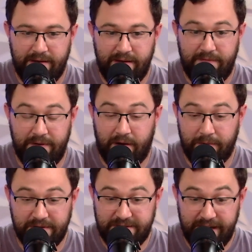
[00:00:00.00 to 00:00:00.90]
If y'all
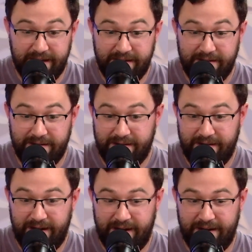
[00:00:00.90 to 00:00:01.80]
want to see it
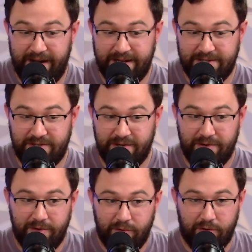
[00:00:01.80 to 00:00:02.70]
in its
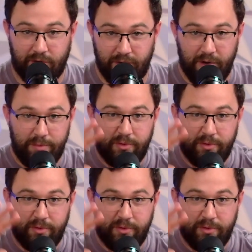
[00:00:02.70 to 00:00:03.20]
global